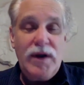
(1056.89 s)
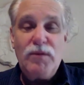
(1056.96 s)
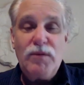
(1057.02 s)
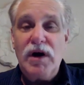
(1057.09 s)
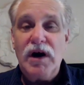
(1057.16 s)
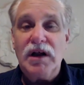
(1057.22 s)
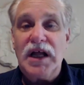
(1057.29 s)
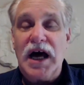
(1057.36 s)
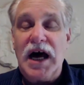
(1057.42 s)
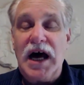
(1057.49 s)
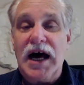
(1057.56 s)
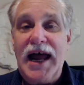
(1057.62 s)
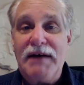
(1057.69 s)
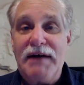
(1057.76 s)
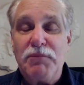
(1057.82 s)
We will
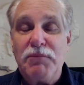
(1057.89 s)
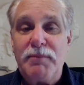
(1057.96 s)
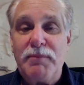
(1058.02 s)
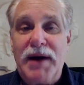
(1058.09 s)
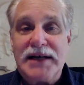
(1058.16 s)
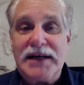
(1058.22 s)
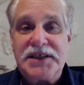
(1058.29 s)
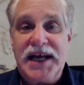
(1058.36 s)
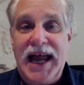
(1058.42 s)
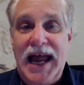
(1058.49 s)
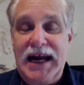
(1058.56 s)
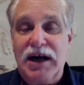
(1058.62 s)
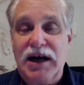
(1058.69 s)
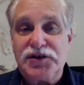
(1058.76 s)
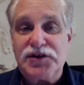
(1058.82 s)
have more boxing
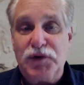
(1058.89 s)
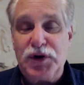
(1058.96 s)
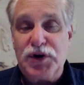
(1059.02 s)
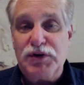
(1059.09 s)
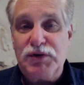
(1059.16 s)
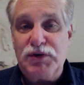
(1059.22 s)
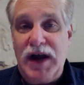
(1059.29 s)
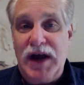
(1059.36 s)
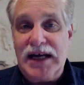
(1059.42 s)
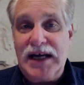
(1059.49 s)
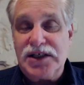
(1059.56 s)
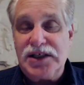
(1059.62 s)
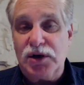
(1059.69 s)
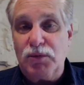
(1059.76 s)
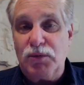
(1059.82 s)
hangouts for you
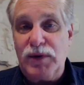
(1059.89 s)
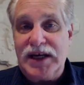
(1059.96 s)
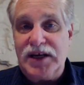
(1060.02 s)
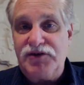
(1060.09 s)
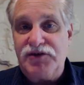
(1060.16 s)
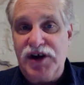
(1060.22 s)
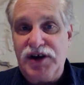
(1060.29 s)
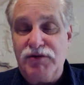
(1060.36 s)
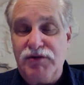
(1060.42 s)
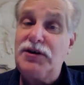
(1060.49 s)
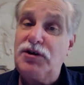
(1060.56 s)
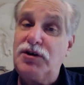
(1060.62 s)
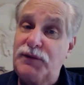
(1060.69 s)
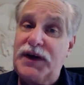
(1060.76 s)
as we continue on.